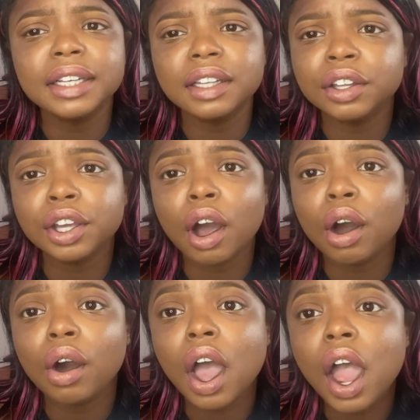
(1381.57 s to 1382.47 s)
telling
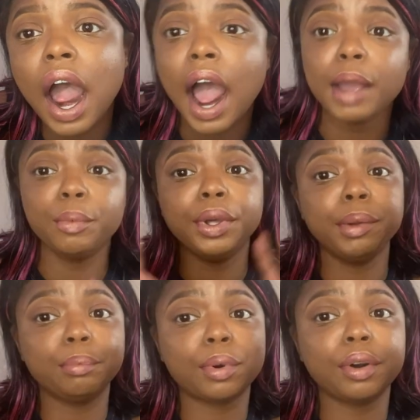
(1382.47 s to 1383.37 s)
y'all I
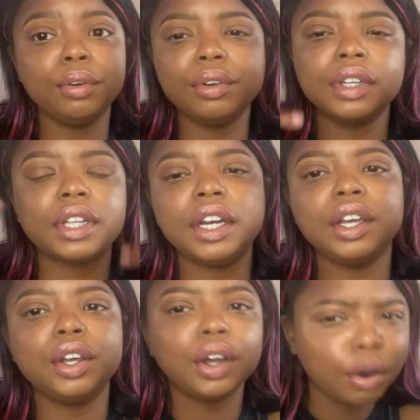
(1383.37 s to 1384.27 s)
went broke, because I
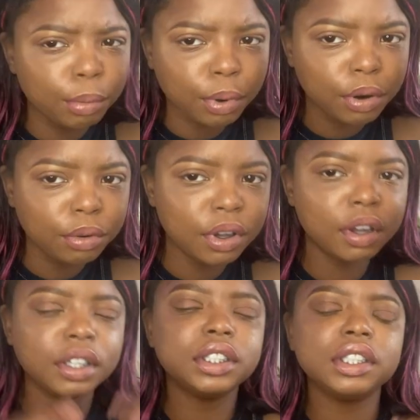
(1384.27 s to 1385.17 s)
didn't go broke.
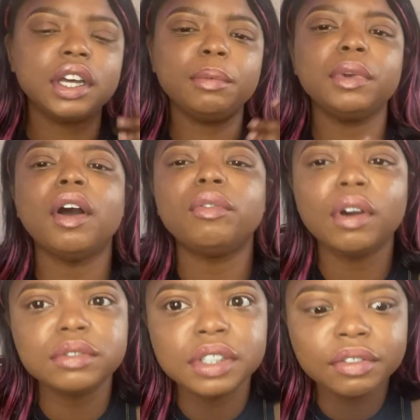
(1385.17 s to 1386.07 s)
She cut me off when I
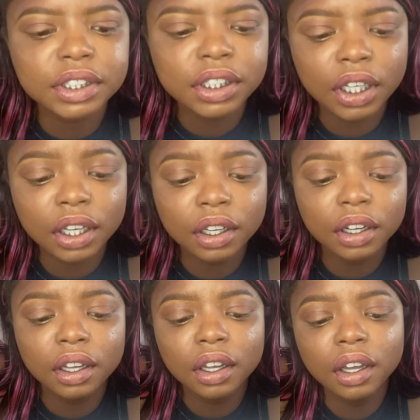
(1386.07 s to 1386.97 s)
was 17.
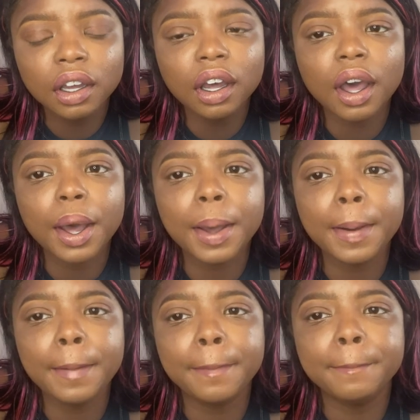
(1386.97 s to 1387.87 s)

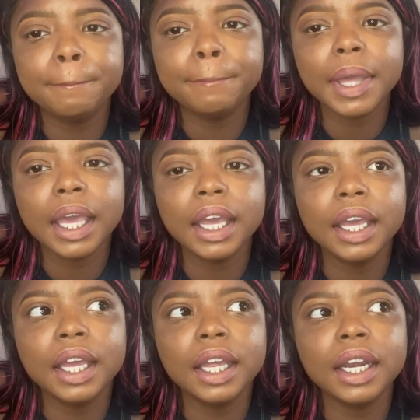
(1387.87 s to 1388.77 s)
And
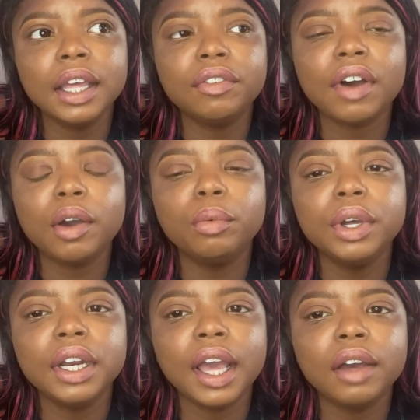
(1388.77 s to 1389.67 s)
if I
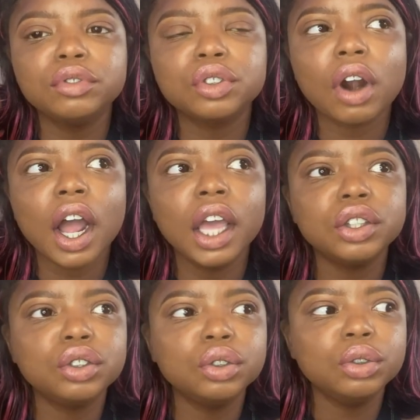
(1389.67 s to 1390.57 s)
wouldn't have tried
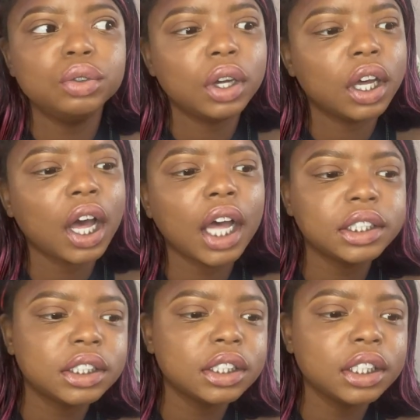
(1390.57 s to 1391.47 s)
to
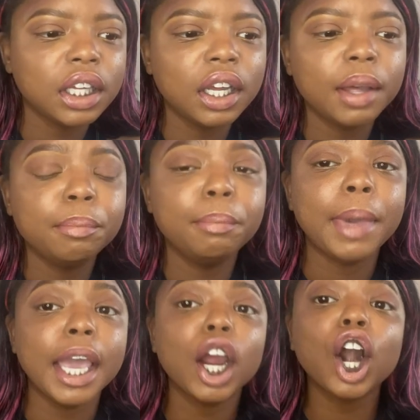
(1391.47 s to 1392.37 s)
constantly
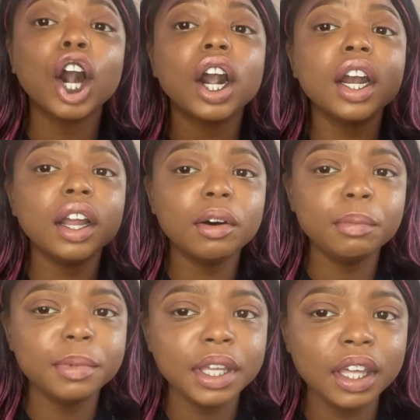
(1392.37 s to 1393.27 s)
make her help
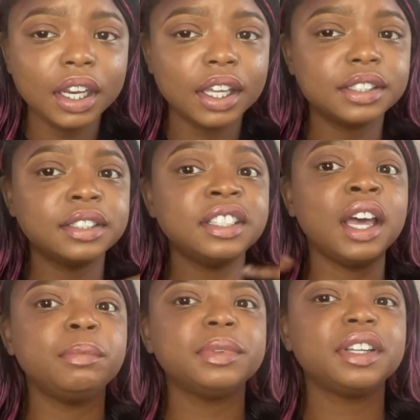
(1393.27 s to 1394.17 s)
me and
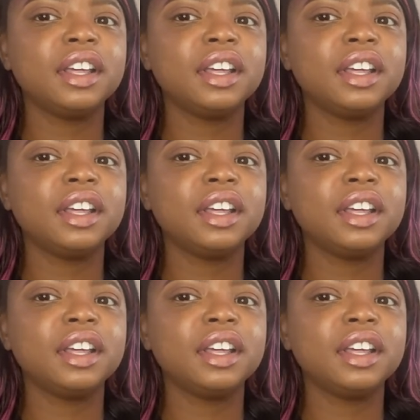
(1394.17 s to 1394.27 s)
accept